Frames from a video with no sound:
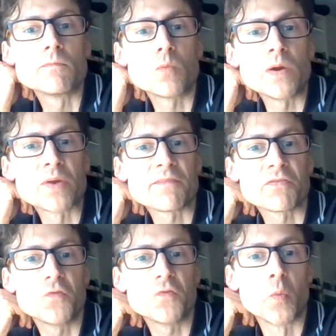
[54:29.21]
we would have
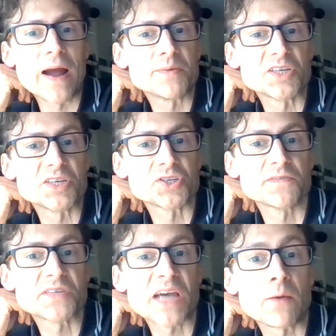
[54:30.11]
the fallback position
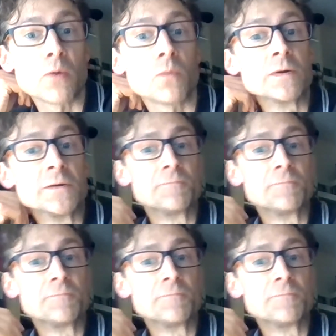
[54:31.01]
of saying, well,